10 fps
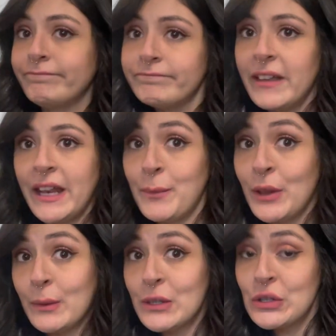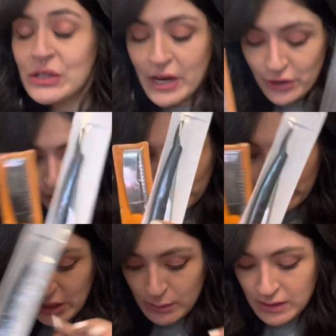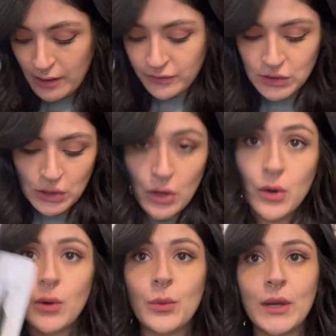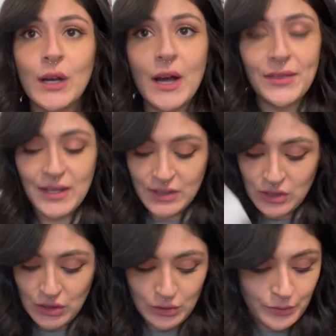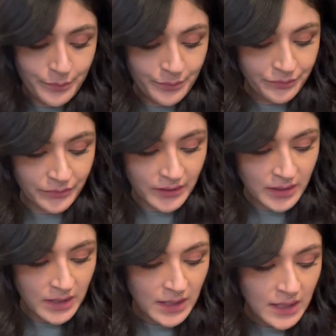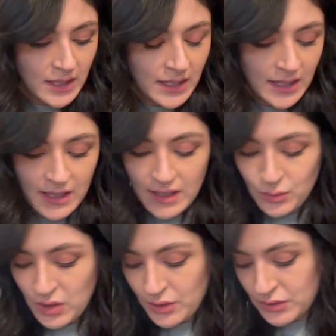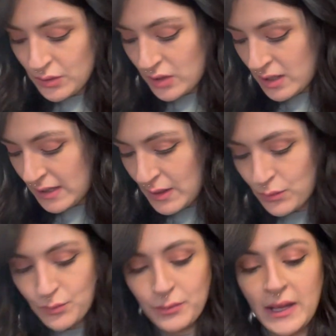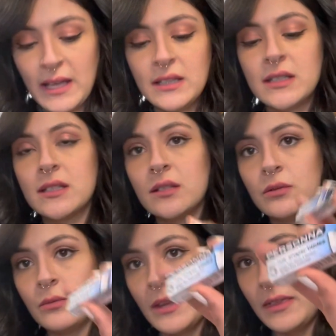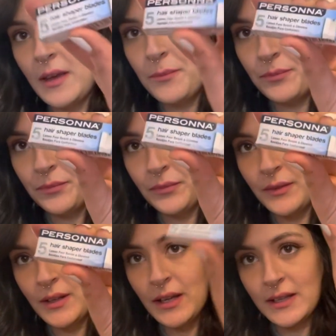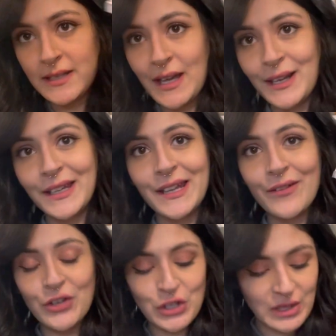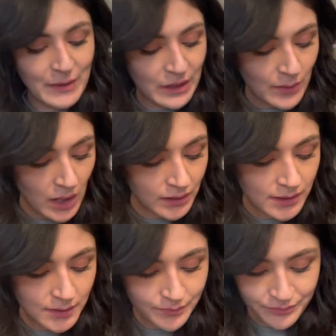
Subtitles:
And I'm a little bit too scared to teach myself. So we got these 2. And we also got like blades with them. Like I said, never took them out of the box.